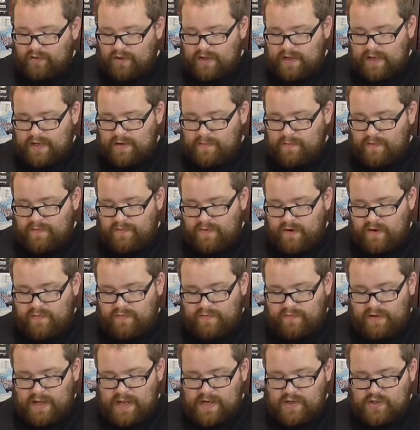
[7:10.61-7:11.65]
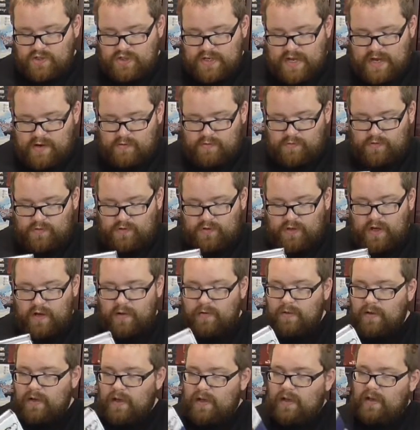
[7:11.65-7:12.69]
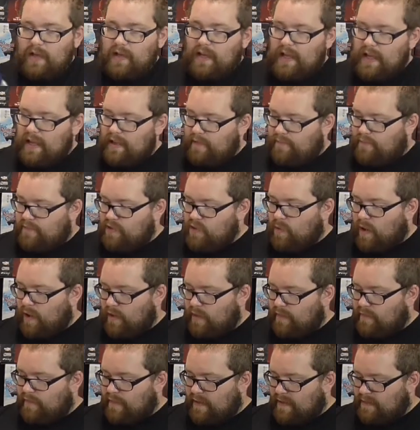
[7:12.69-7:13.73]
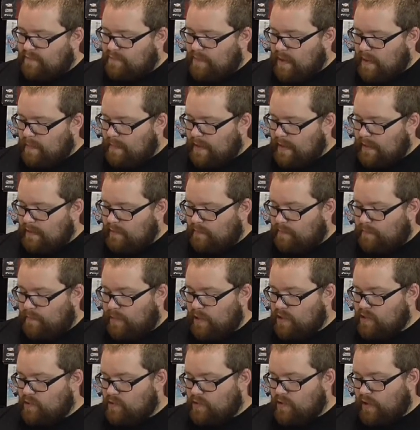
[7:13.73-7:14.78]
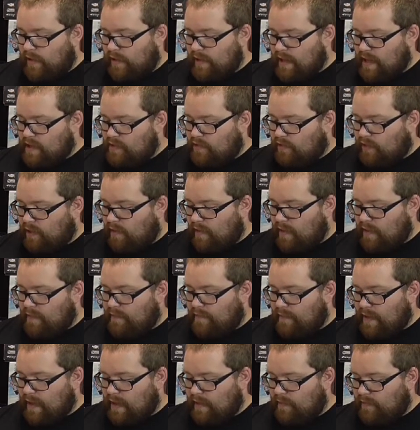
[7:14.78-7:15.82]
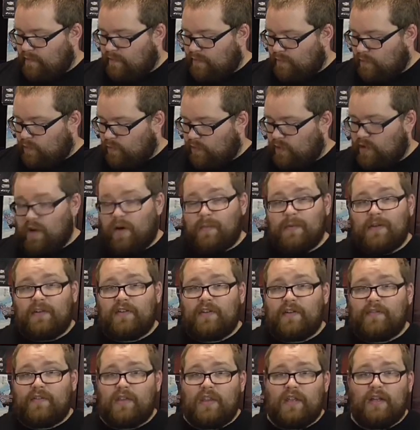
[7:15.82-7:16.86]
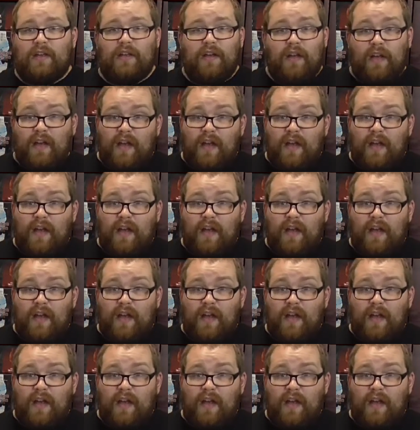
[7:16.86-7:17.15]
They can be very fleshed out. So if you are a fan of Batman, but you're not necessarily a fan of all the comics and everything,